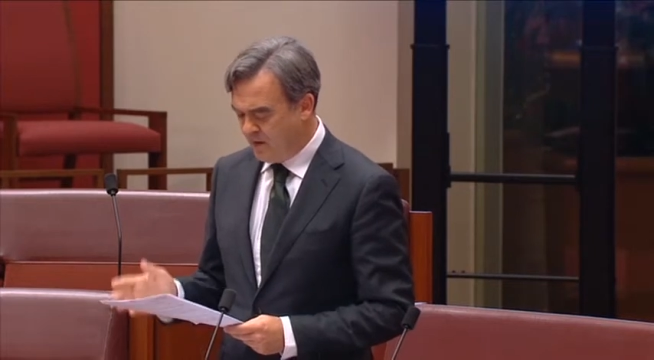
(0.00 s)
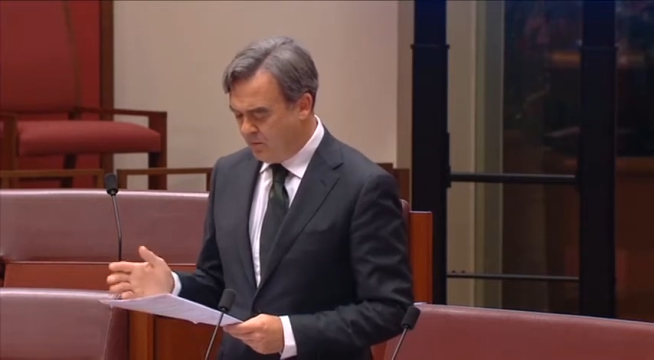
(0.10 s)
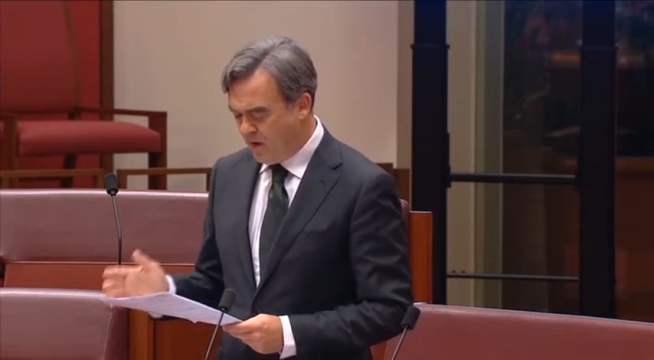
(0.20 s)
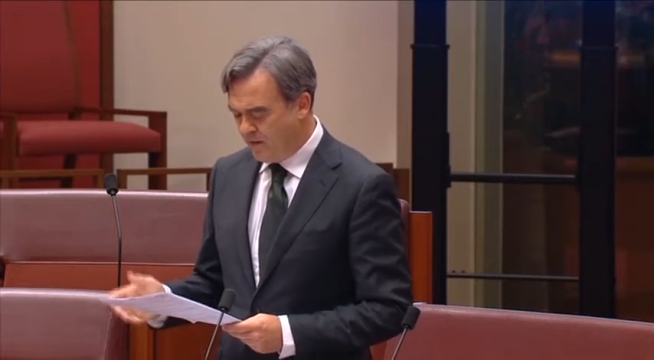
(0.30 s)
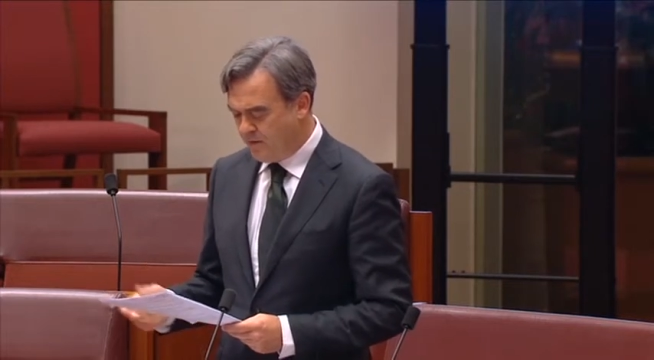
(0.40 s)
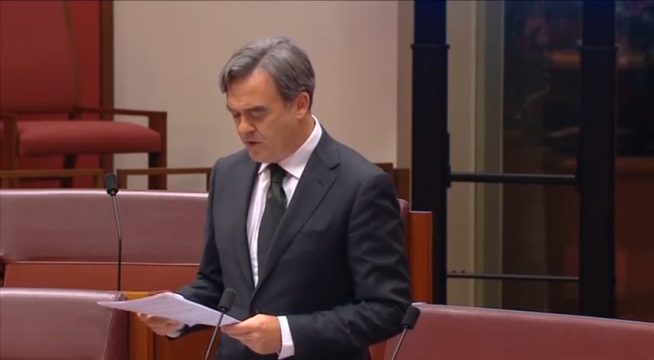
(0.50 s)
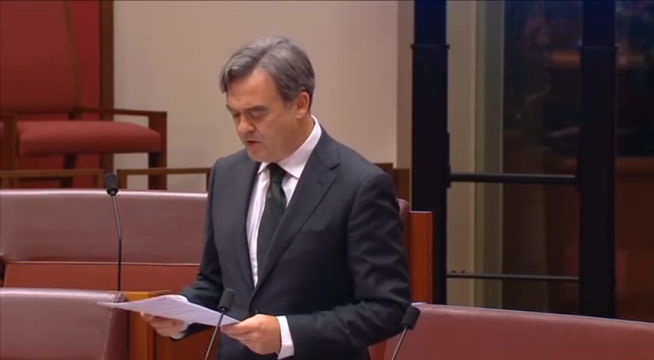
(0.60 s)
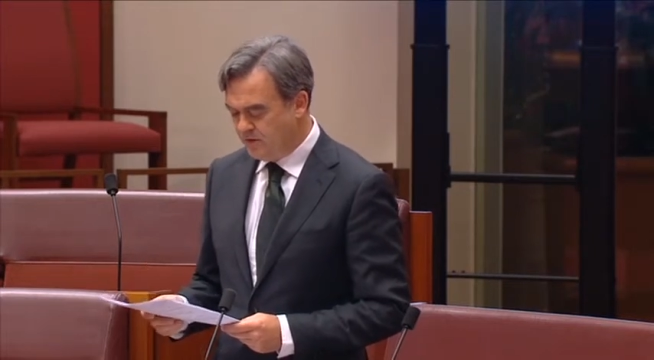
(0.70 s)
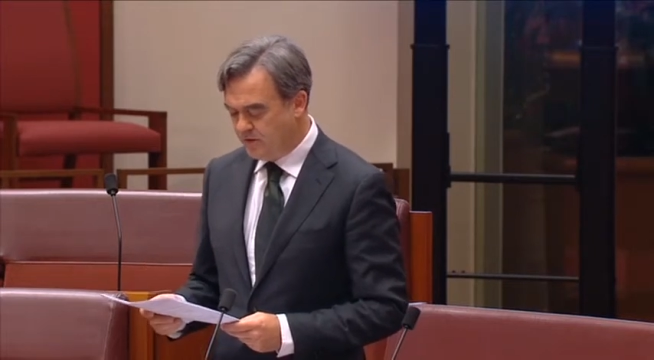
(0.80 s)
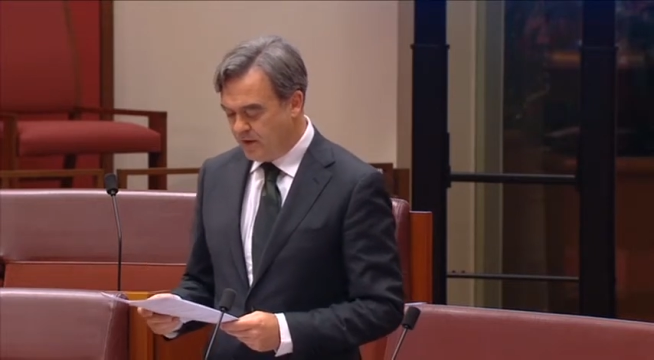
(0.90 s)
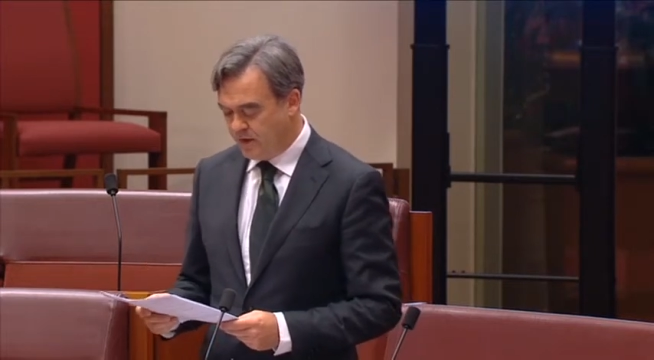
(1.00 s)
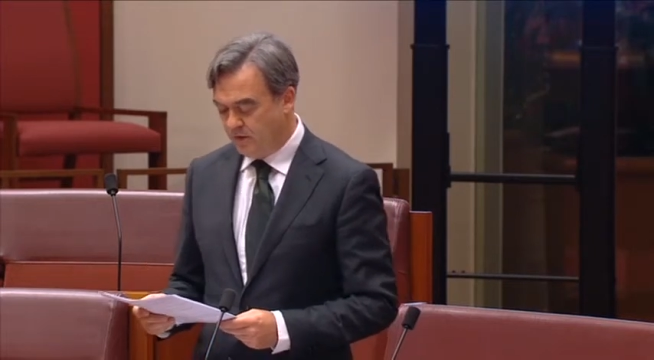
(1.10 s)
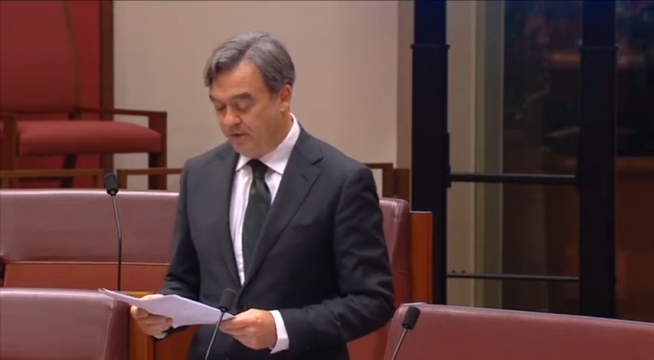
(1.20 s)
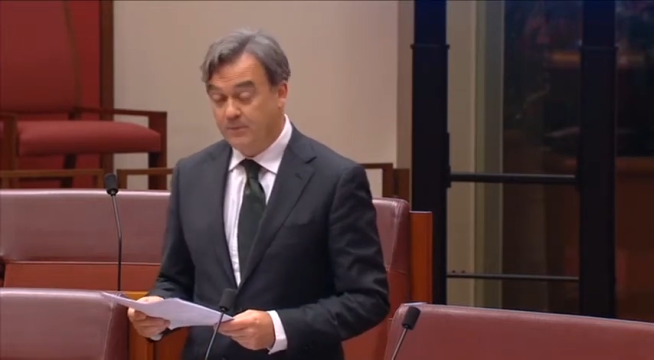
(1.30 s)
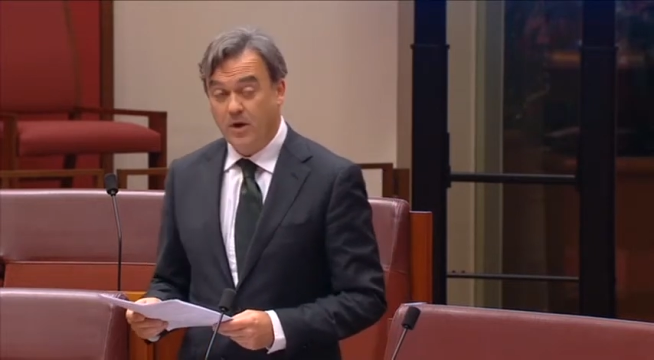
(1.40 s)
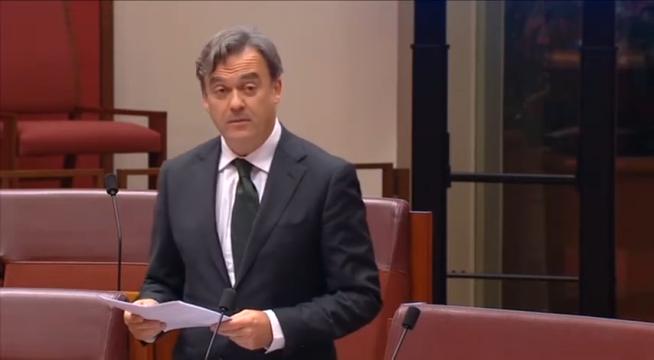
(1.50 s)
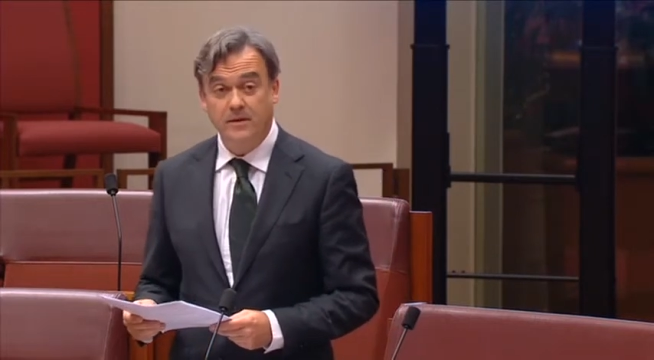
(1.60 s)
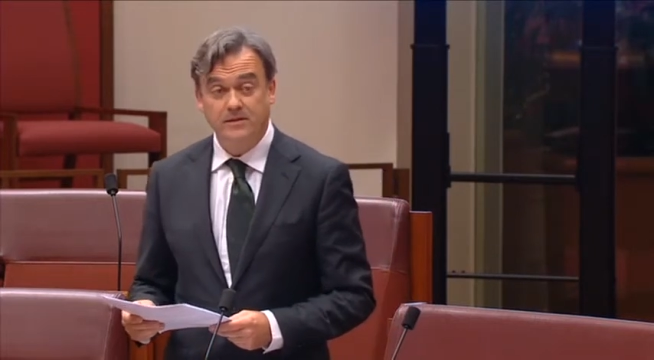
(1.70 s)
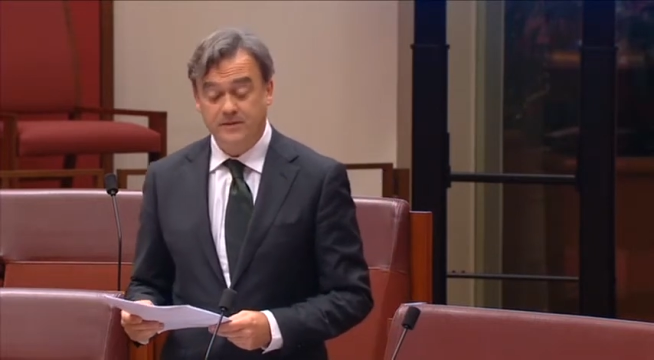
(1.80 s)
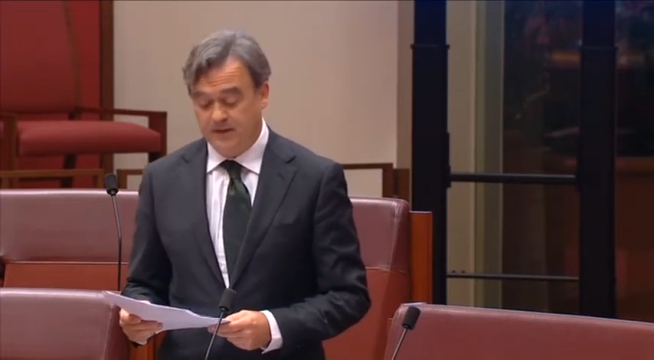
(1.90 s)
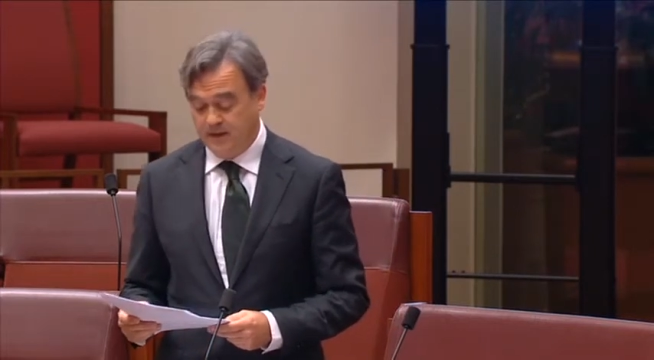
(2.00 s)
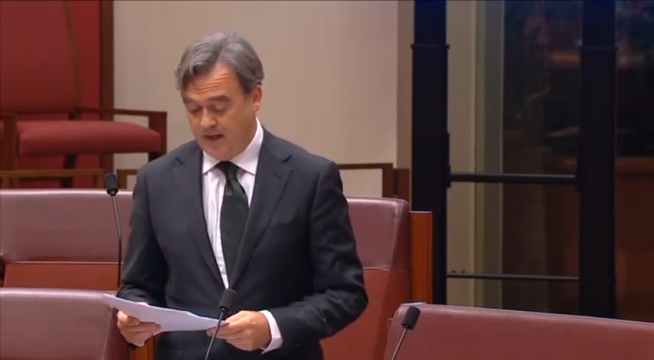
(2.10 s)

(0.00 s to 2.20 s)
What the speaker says: While the motion is critical of the Prime Minister